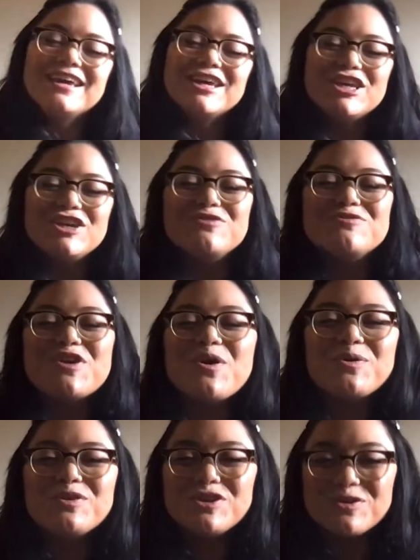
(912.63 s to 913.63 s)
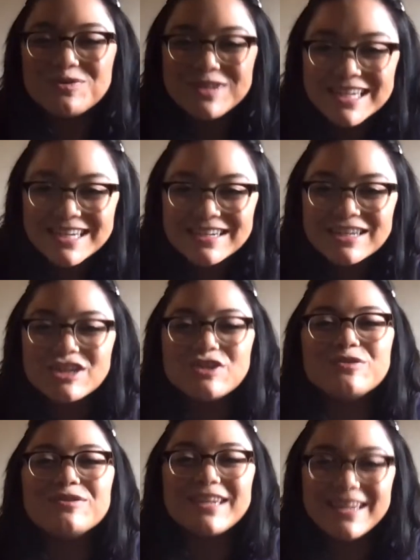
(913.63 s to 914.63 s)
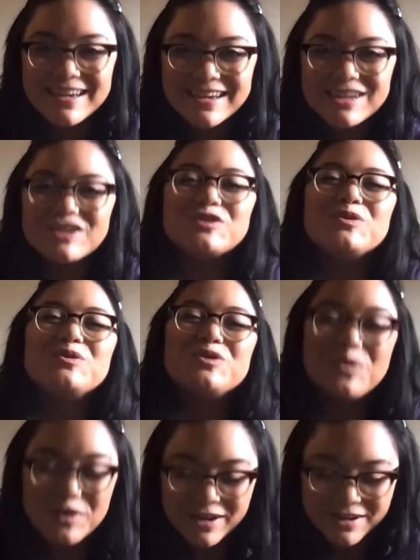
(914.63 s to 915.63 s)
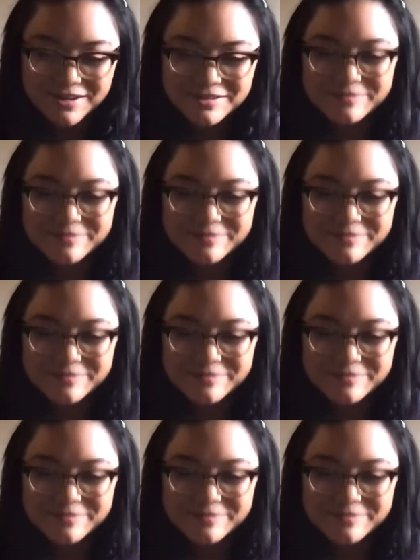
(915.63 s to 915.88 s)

You know you need unique New York.